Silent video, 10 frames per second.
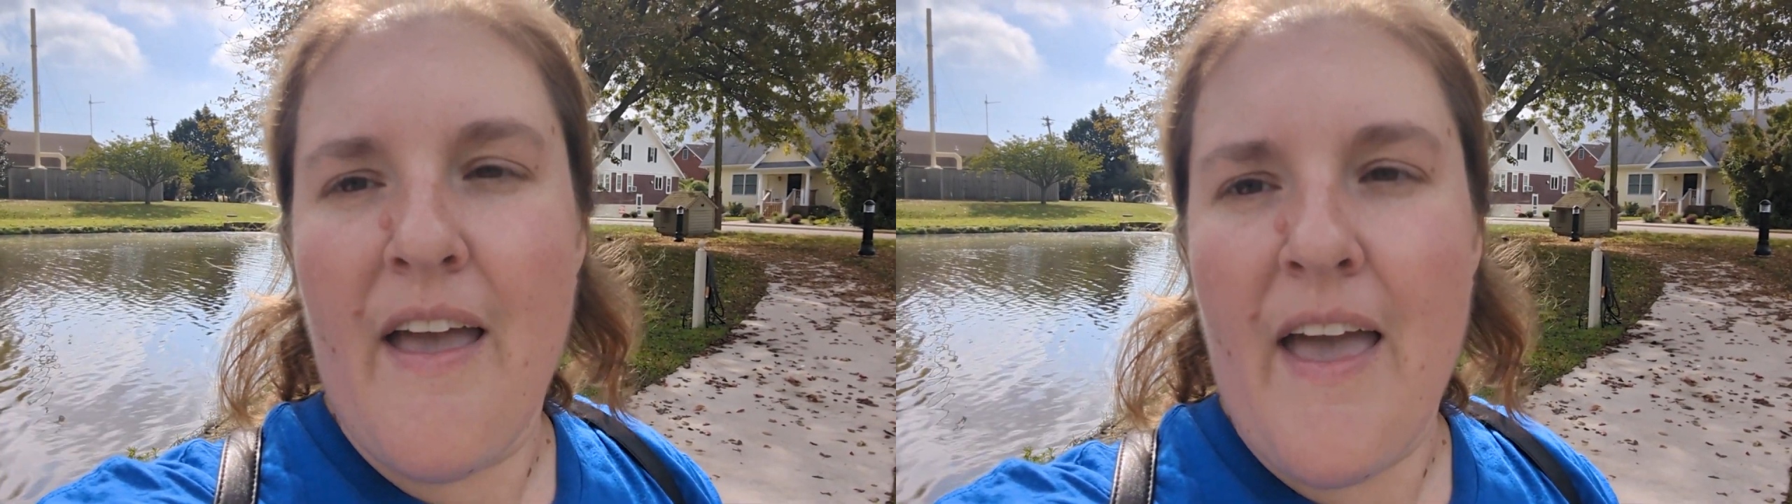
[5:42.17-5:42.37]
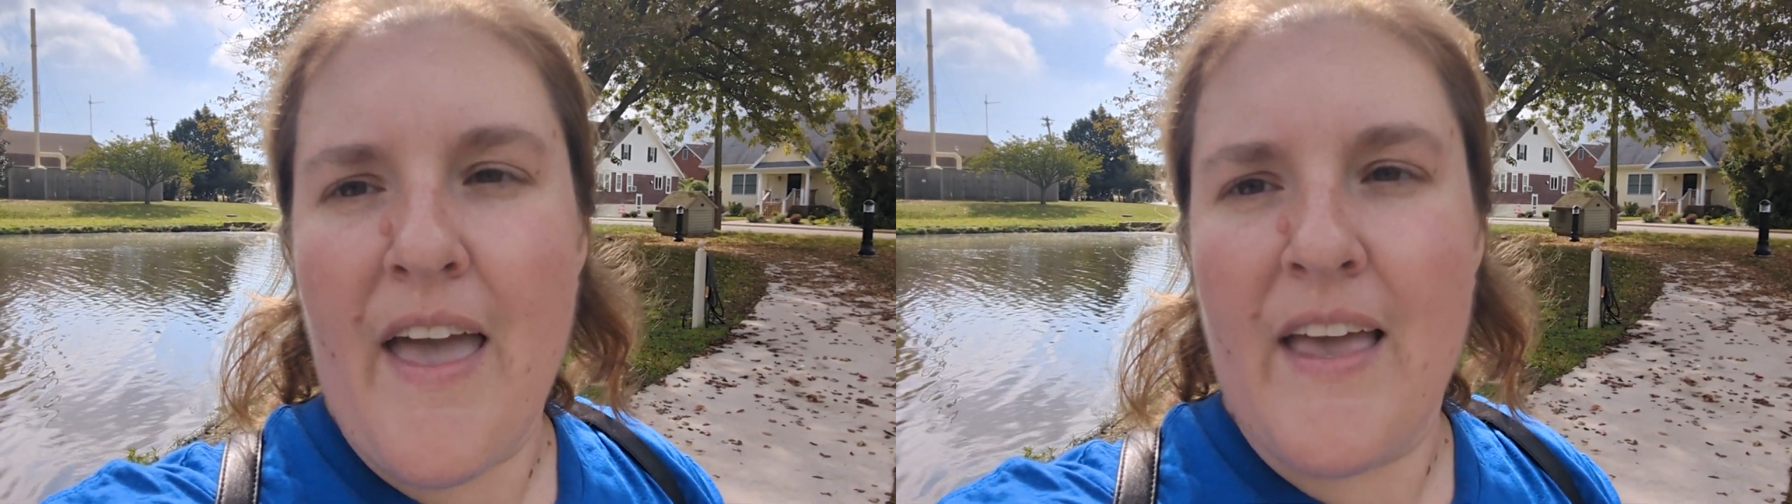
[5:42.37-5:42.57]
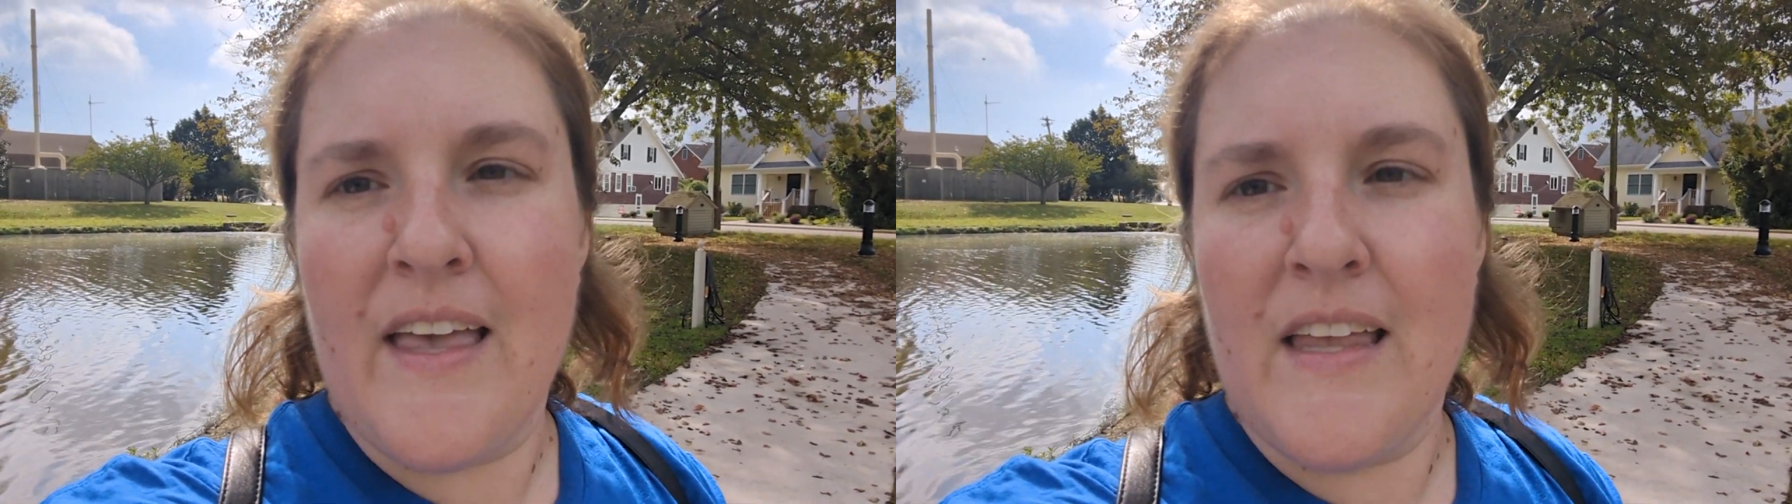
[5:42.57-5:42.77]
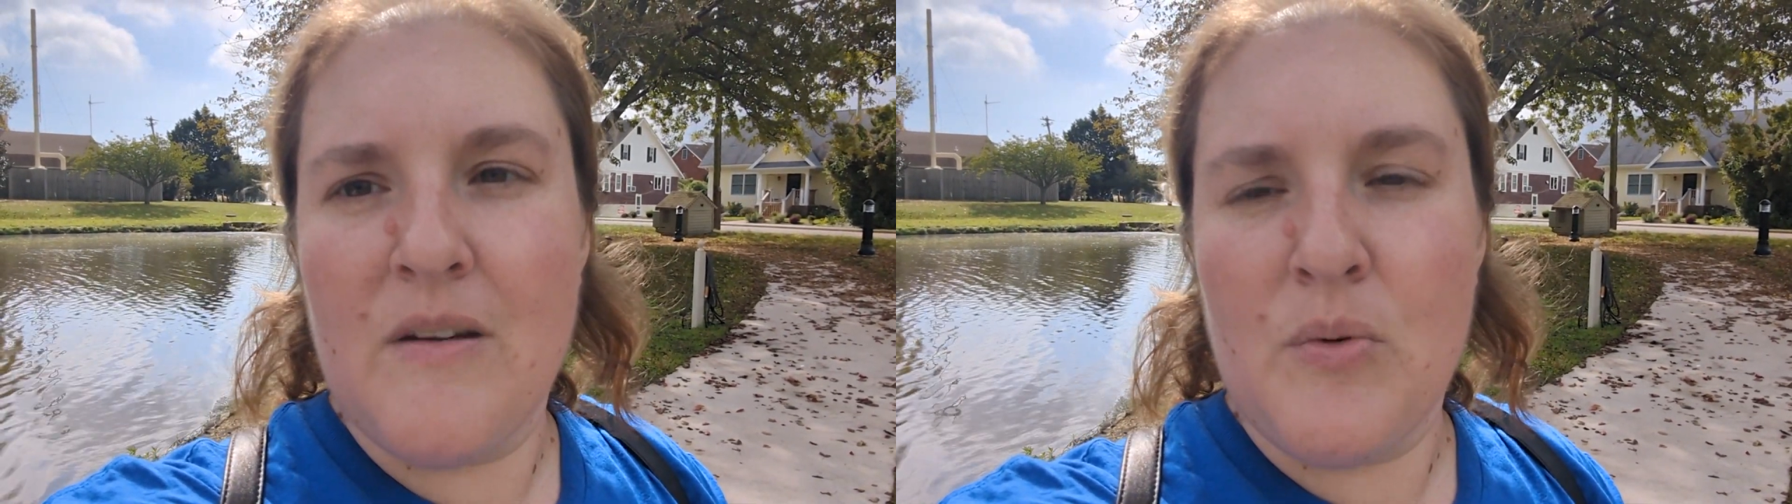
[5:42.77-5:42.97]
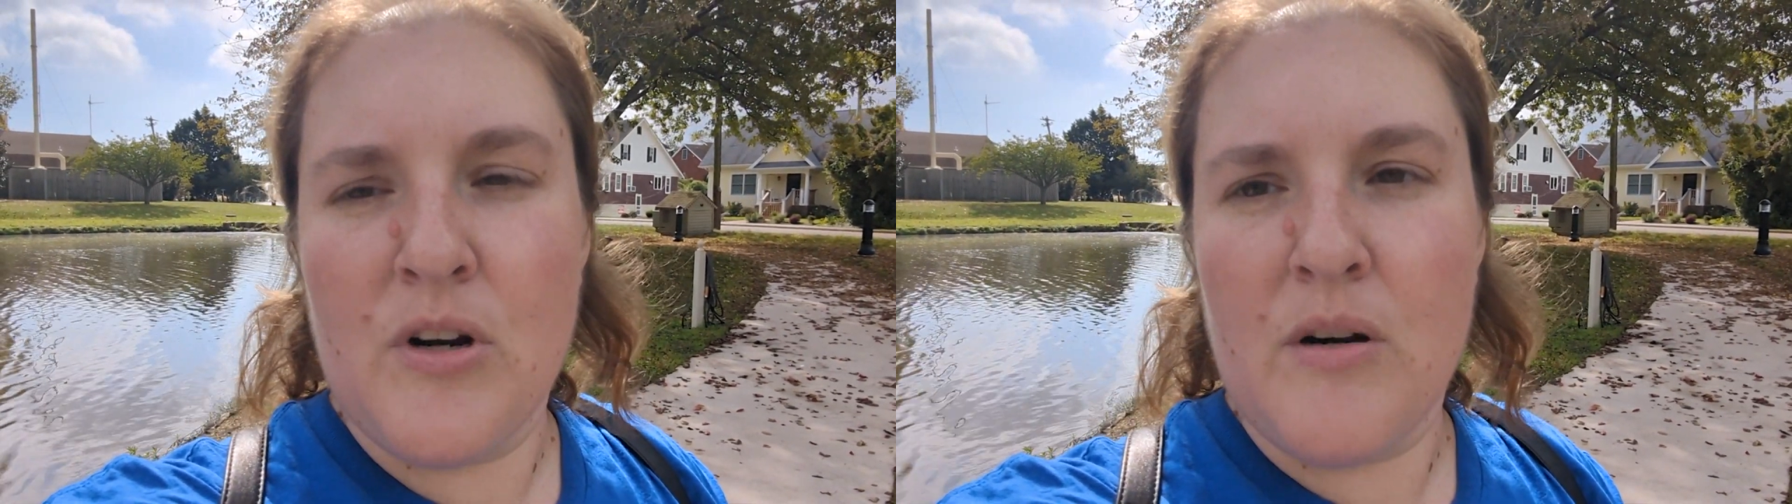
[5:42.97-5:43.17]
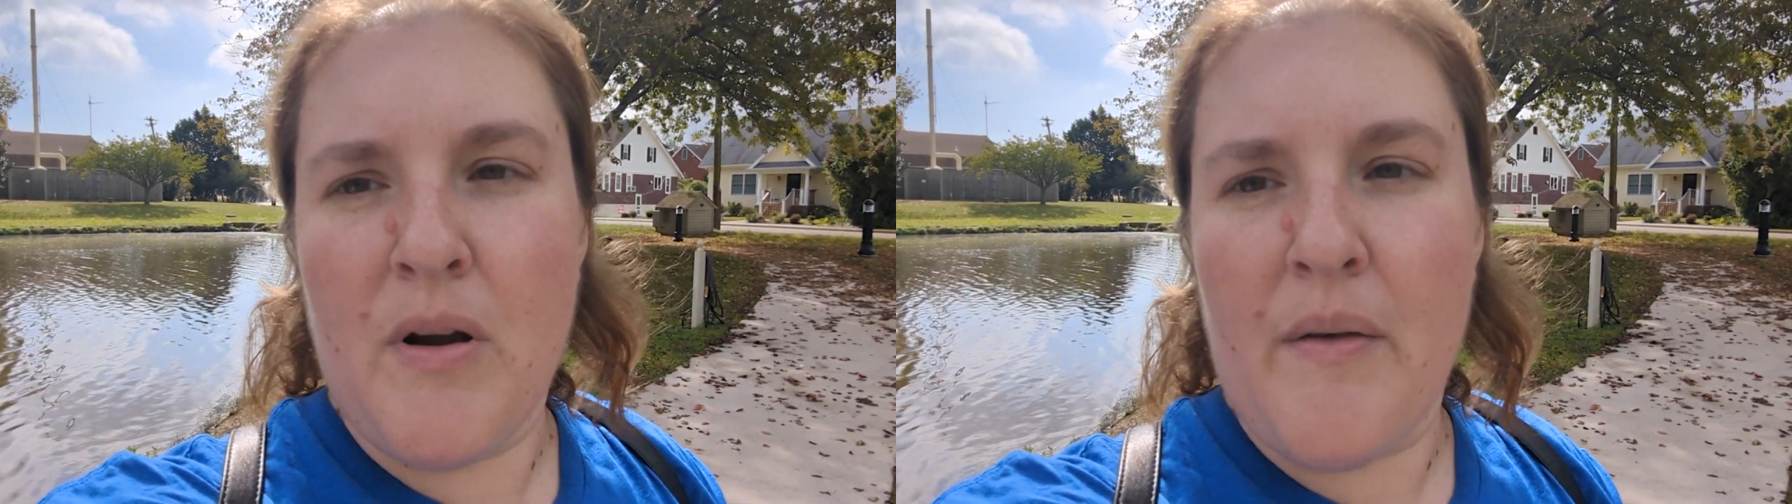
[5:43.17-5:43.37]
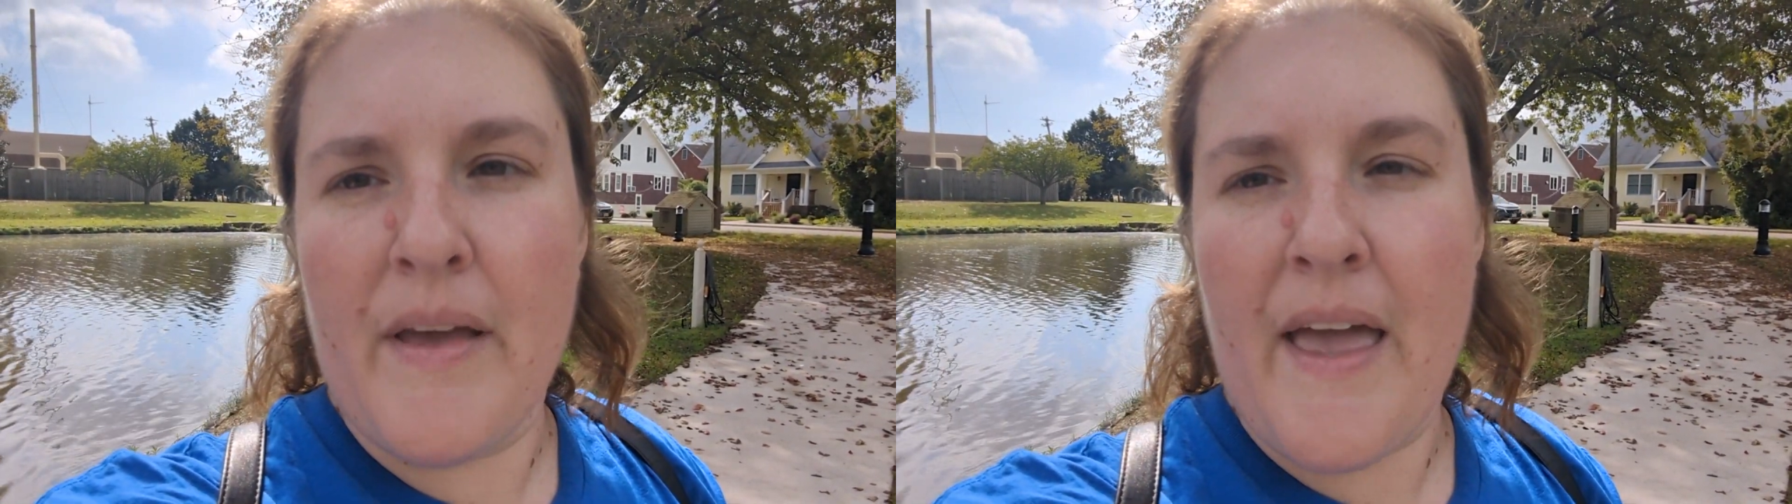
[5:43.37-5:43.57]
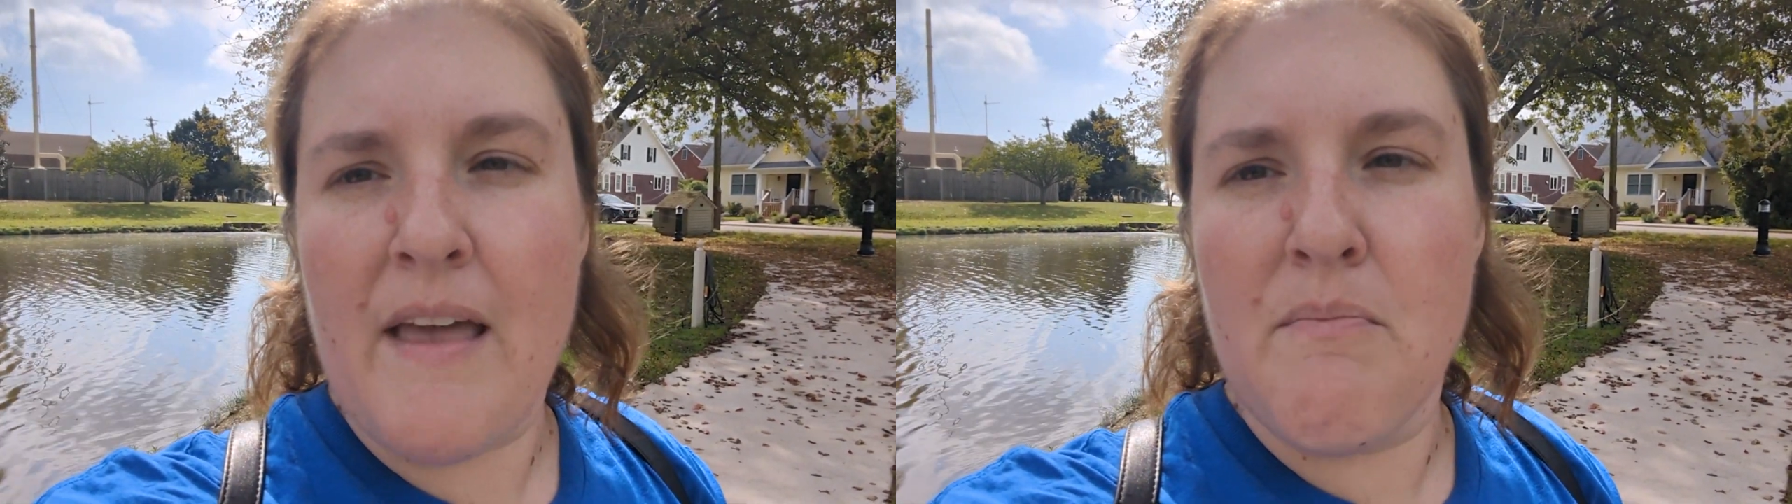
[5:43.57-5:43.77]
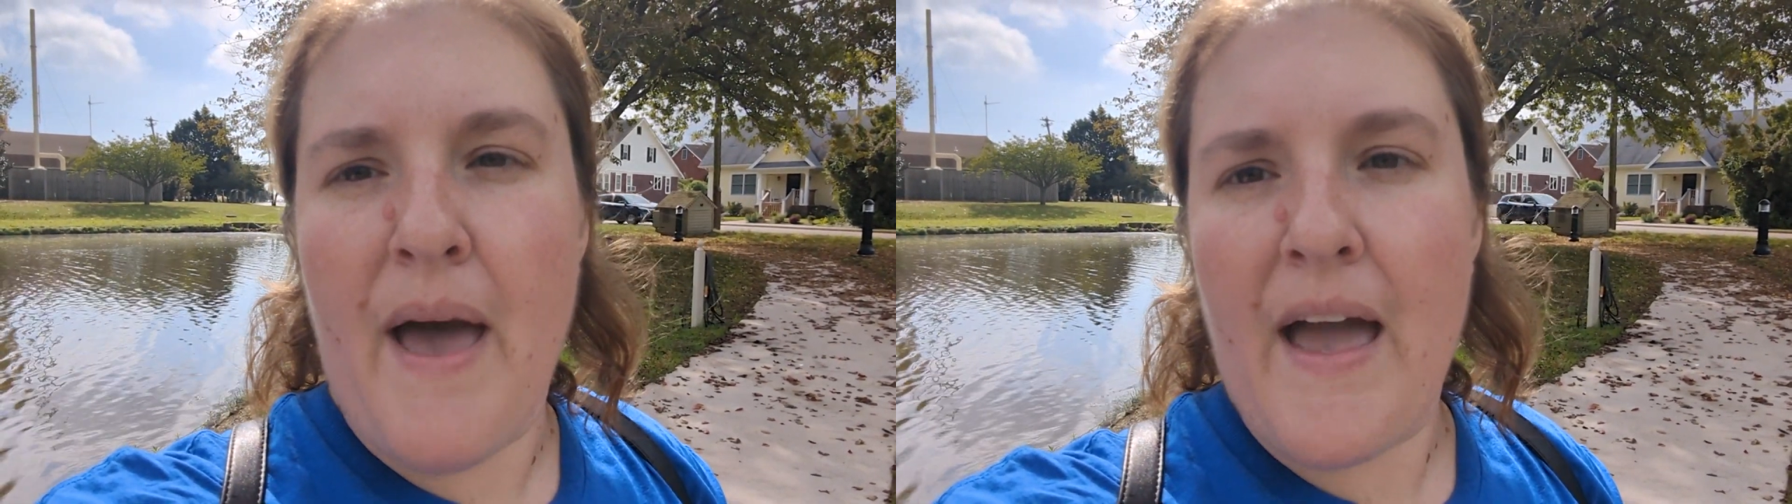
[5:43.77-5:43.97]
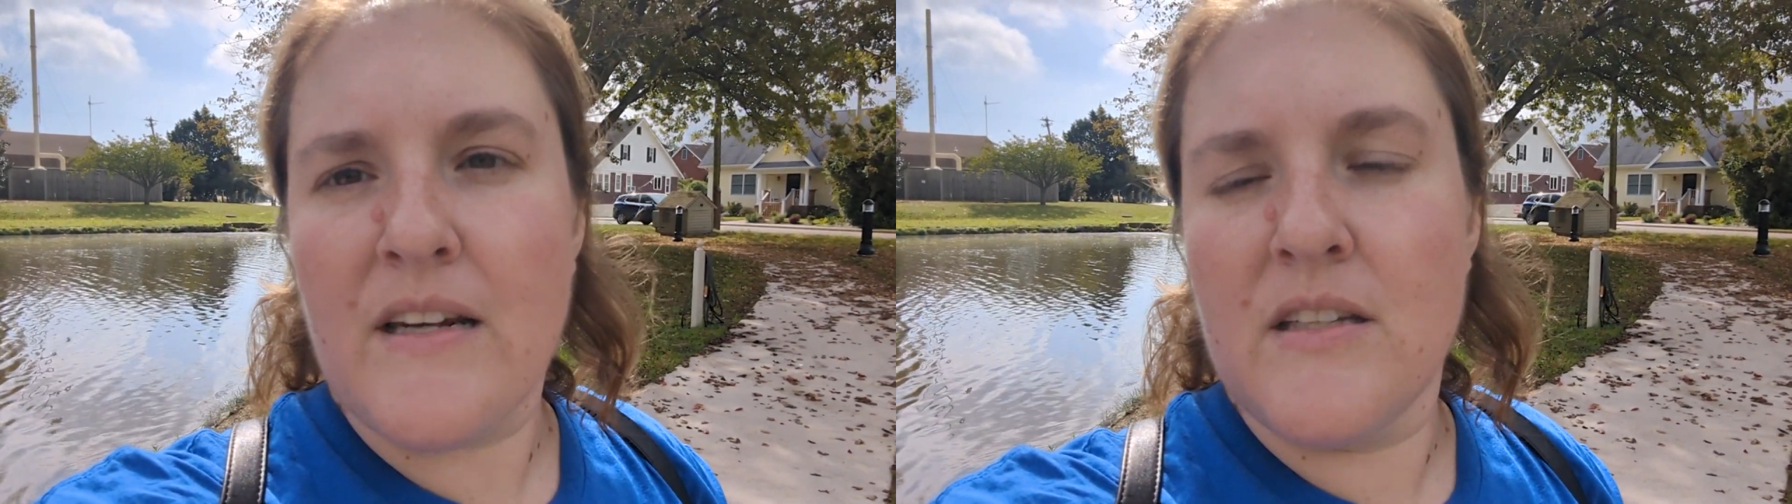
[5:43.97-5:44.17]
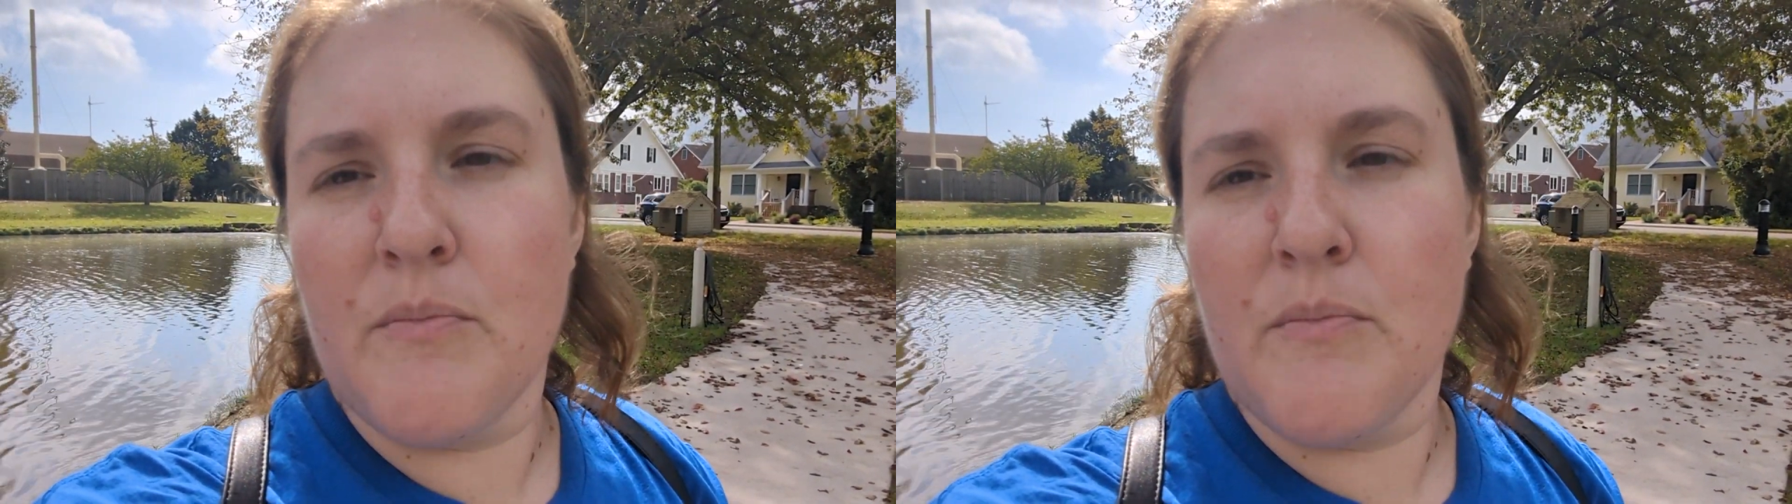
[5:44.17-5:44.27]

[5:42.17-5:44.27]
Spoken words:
And we're going to probably head back to